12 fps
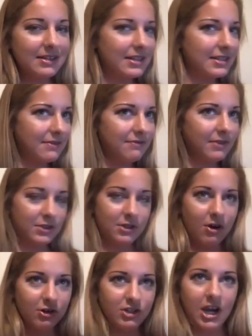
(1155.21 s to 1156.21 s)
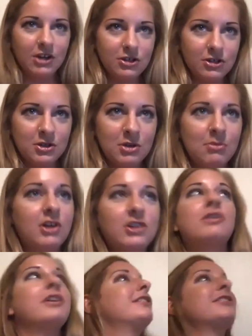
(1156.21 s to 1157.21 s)
because if the song changes too much,
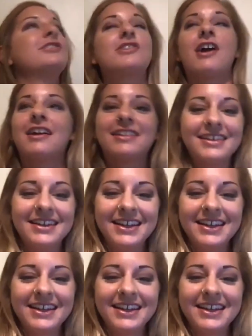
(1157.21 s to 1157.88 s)
I'll get distracted.